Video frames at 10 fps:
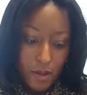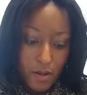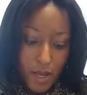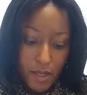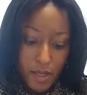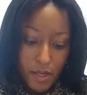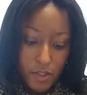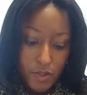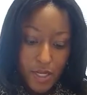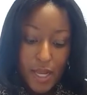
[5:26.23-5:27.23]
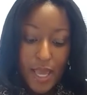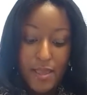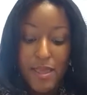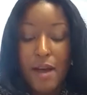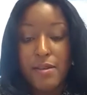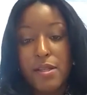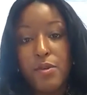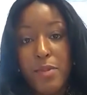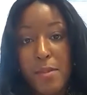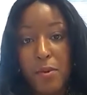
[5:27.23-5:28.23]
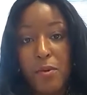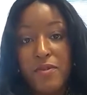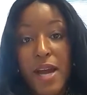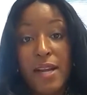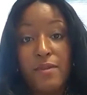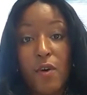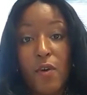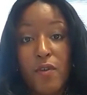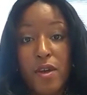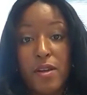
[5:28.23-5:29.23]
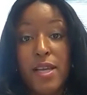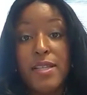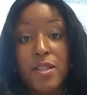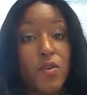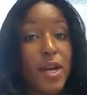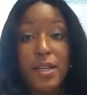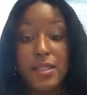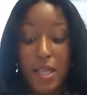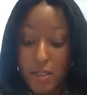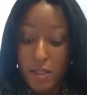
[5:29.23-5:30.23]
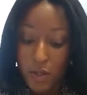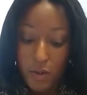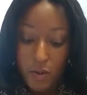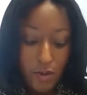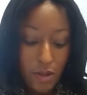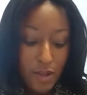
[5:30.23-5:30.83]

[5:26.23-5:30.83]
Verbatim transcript: 908,000 people who've died of COVID in the United States alone,